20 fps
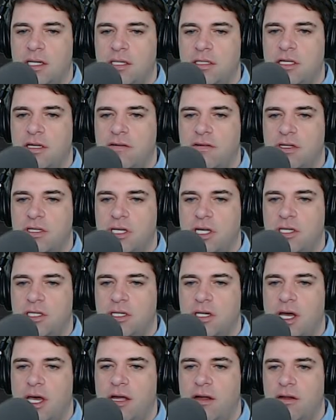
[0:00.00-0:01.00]
Synchronization.
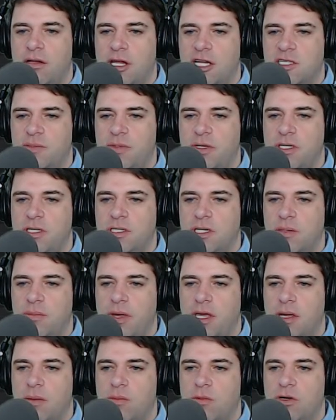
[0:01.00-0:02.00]
Higher clock speeds can
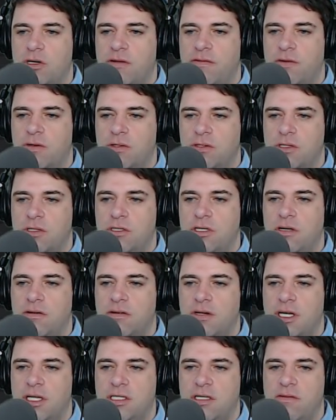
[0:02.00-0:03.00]
make it more difficult to
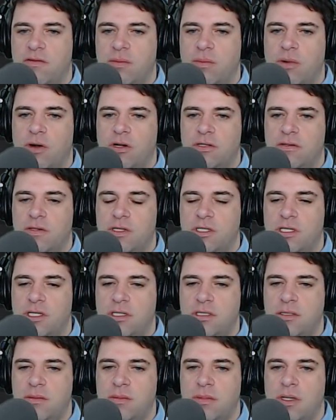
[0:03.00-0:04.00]
synchronize different parts of the
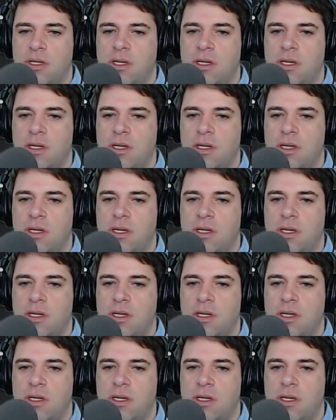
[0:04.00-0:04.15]
system.